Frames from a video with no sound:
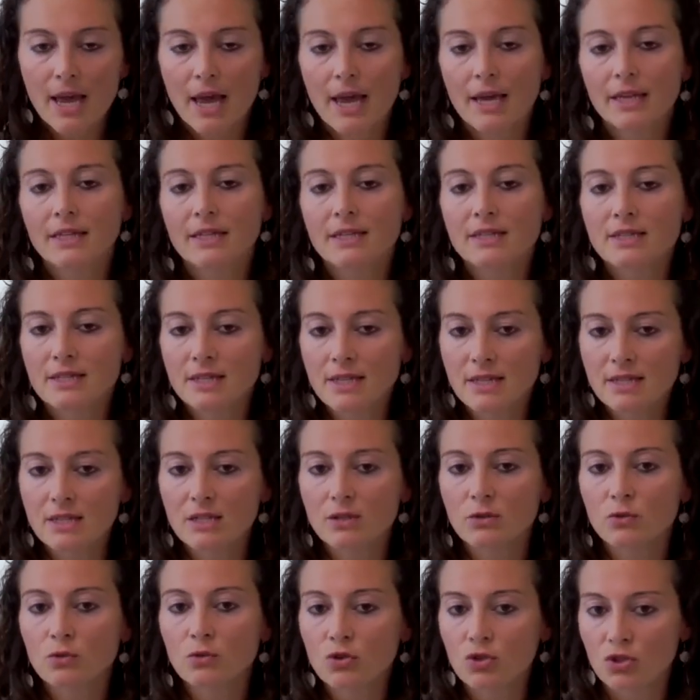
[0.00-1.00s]
And it's
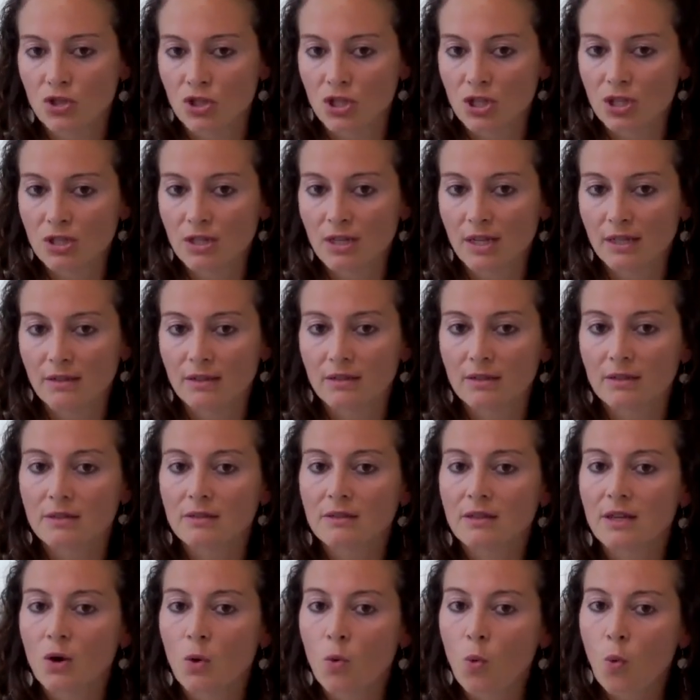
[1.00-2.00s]
easy to see that
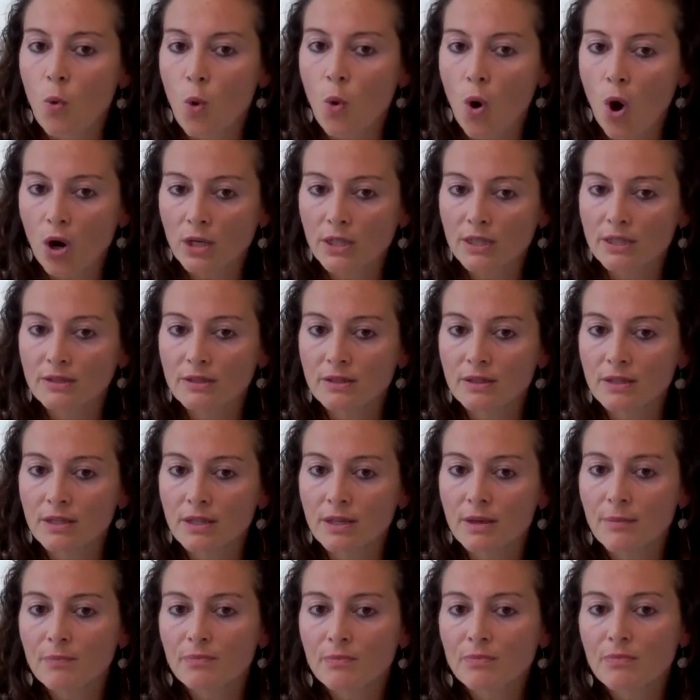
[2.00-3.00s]
the
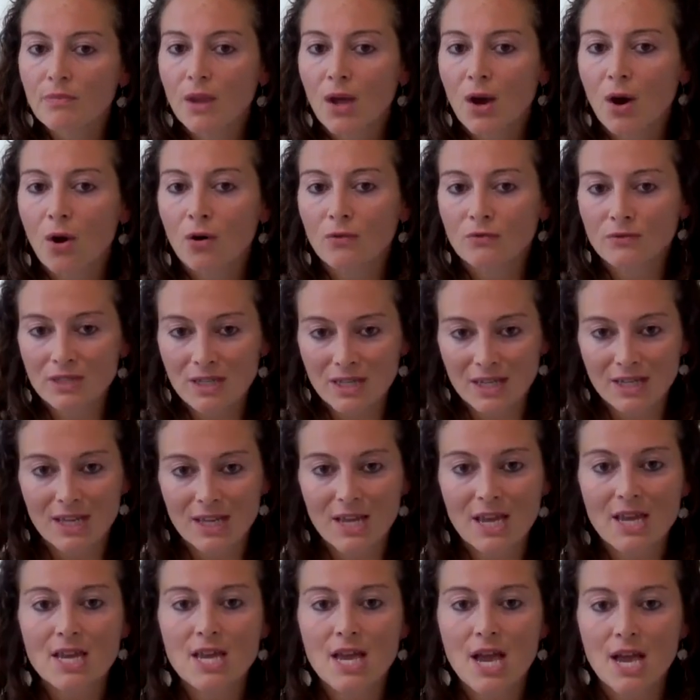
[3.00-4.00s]
quality of
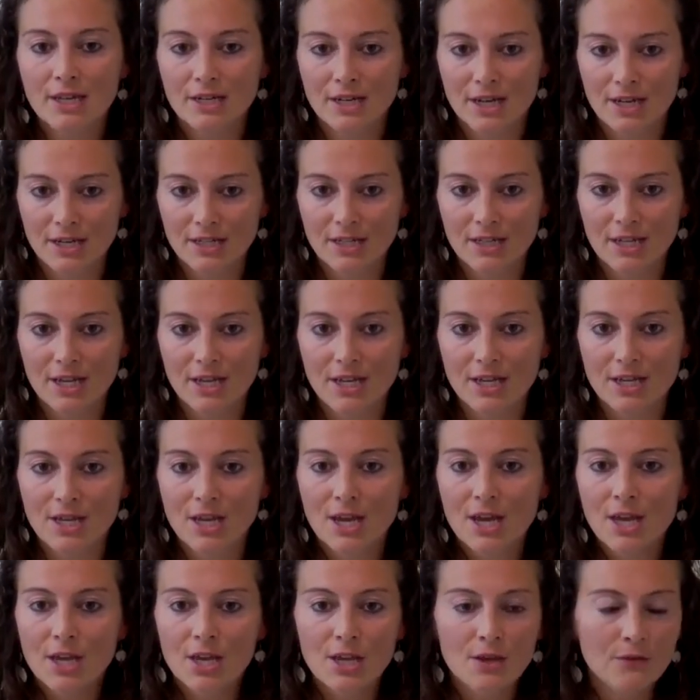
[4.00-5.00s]
DNA and
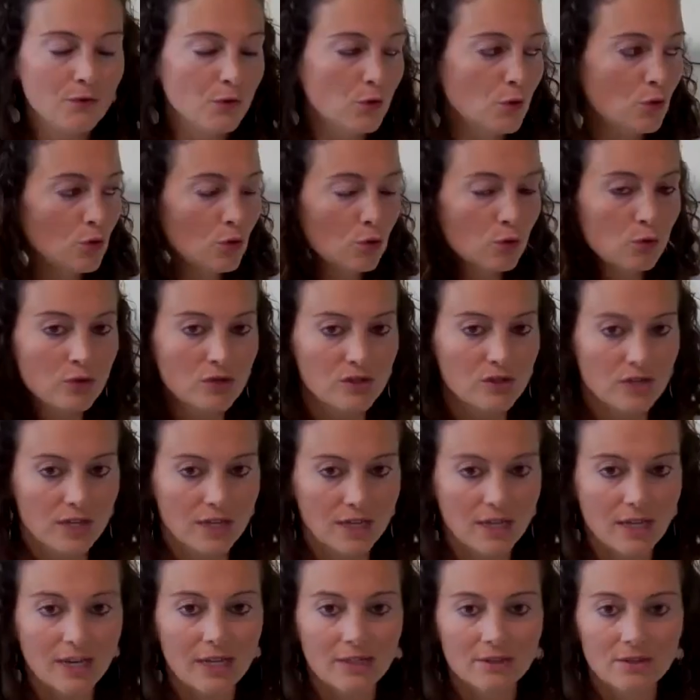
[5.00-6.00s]
RNA, if you use a
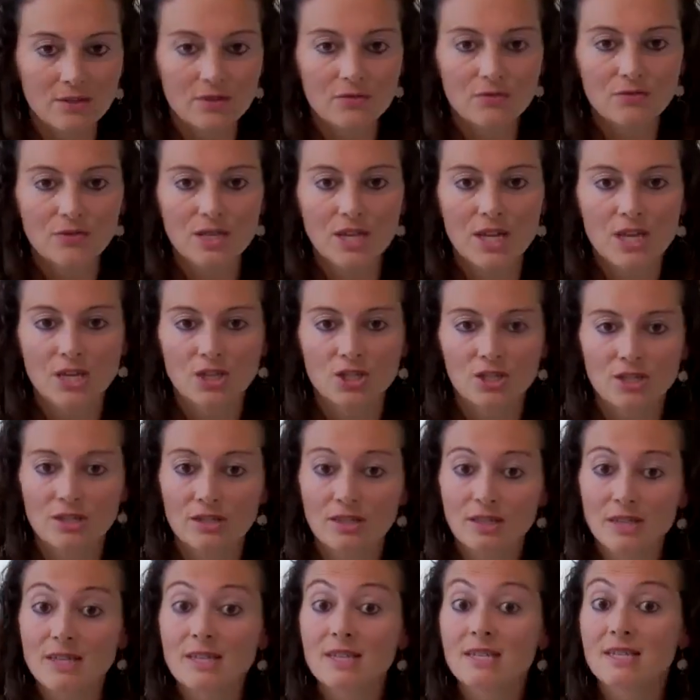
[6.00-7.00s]
chelating
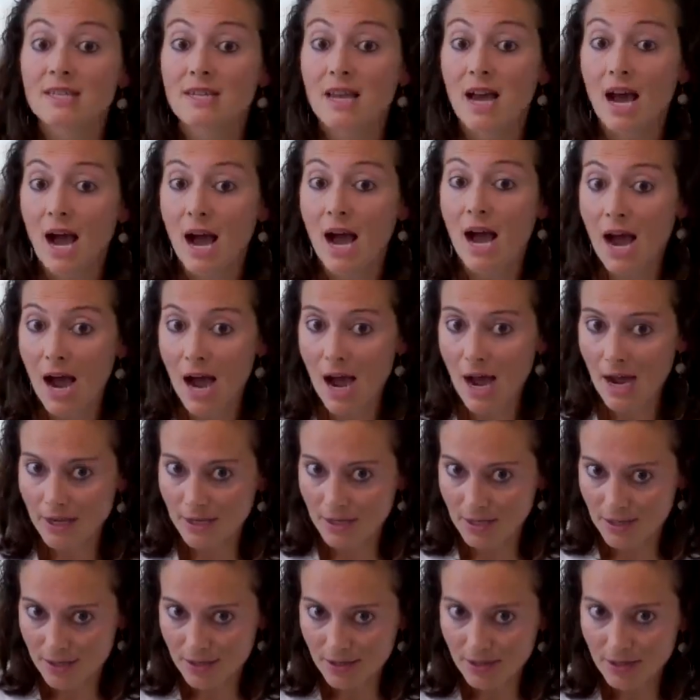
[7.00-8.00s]
reagent, is
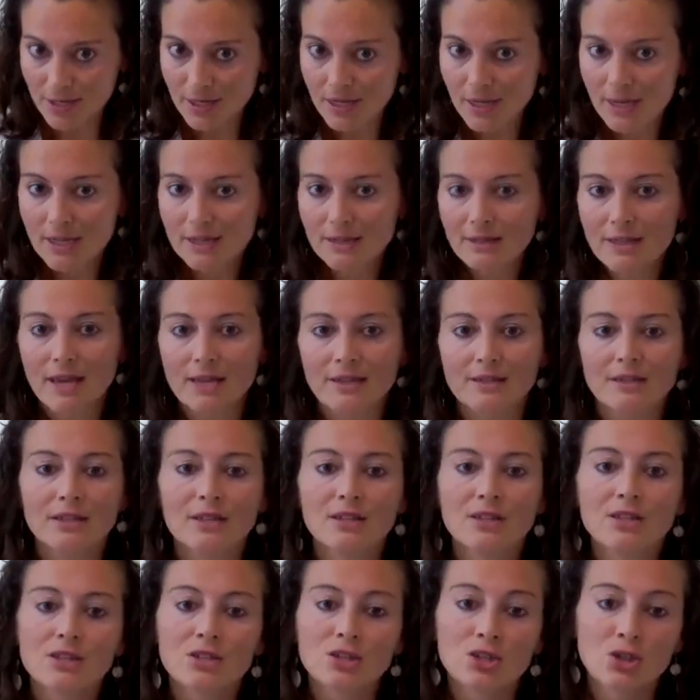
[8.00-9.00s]
higher than
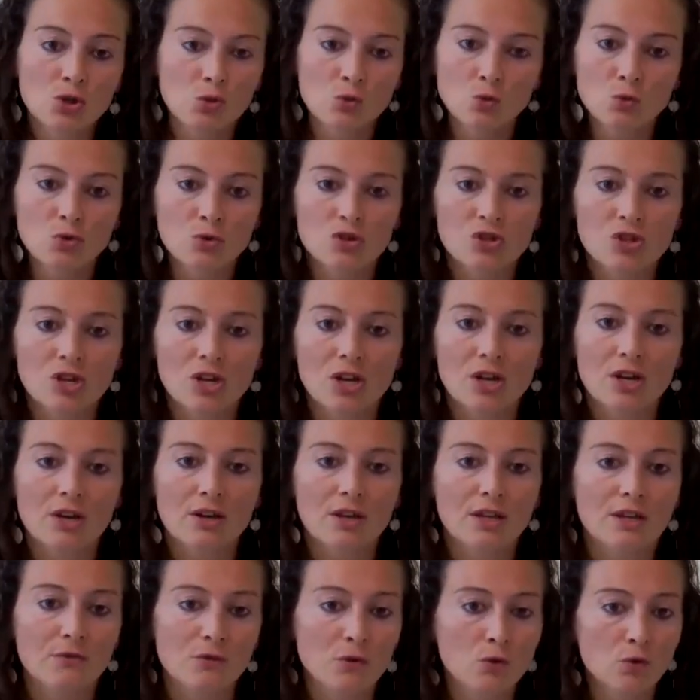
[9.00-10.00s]
the use
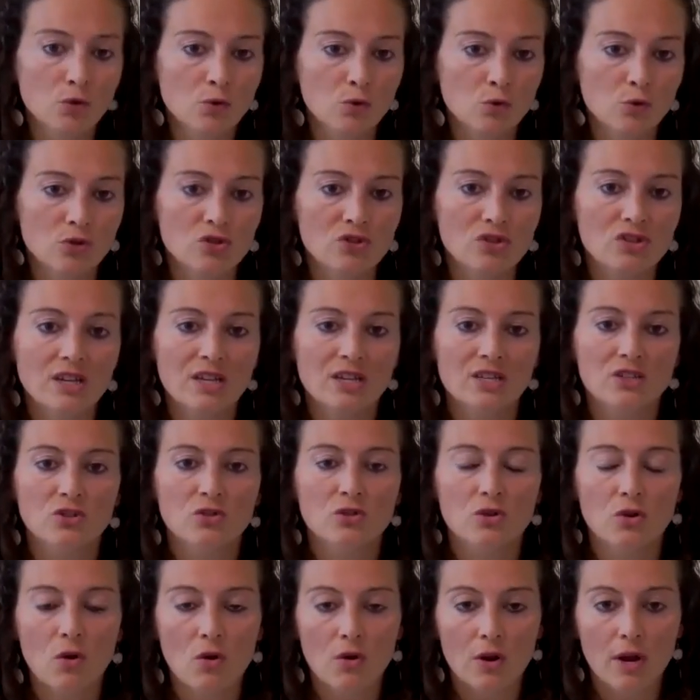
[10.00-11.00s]
if you use the
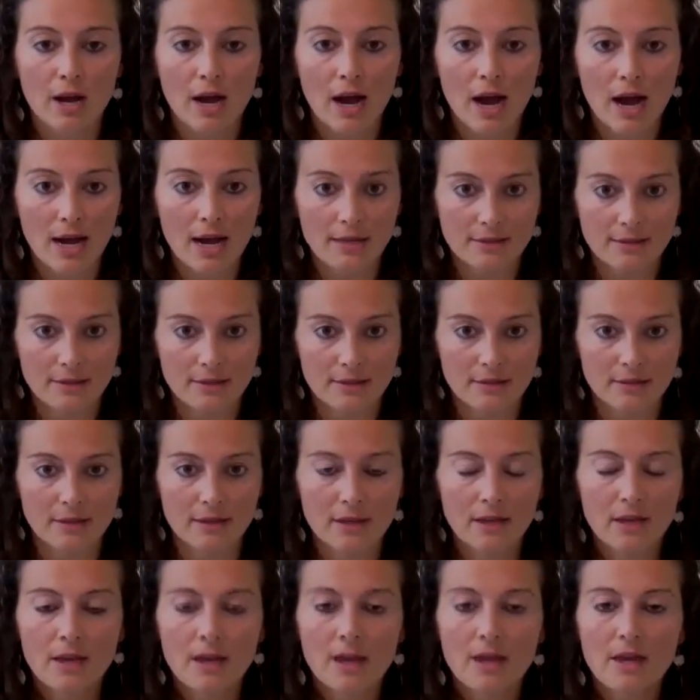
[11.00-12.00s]
strong
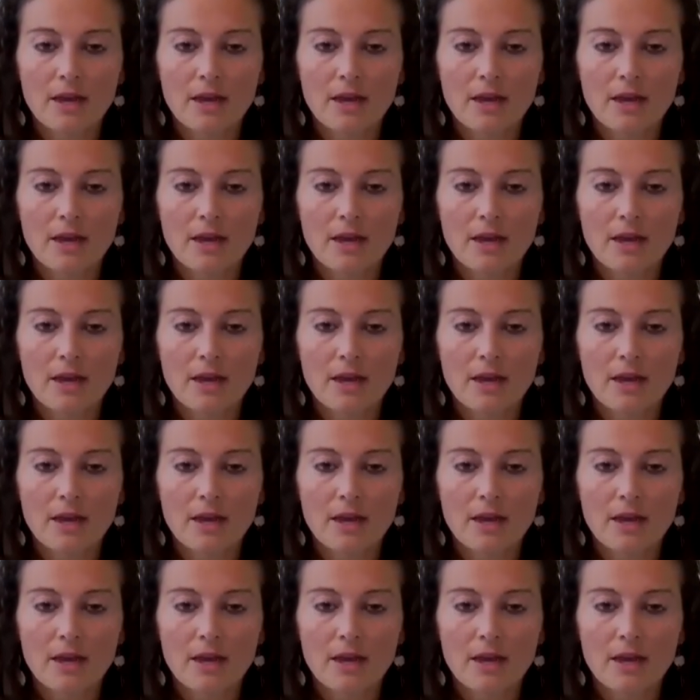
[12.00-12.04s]
acid.